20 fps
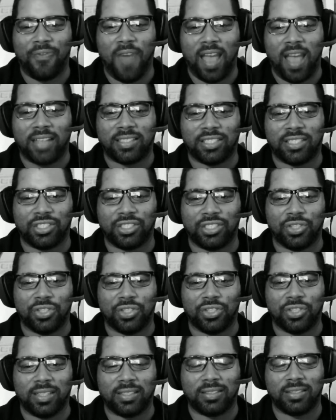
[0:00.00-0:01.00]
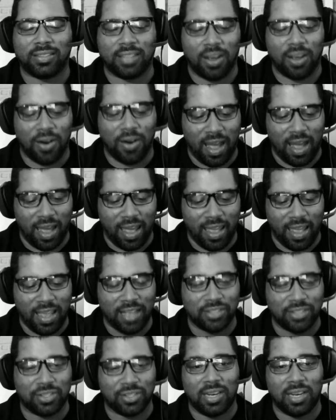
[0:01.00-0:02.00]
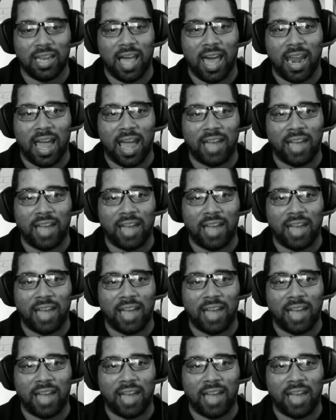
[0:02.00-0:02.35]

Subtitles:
Face has joined us, so he's on the line.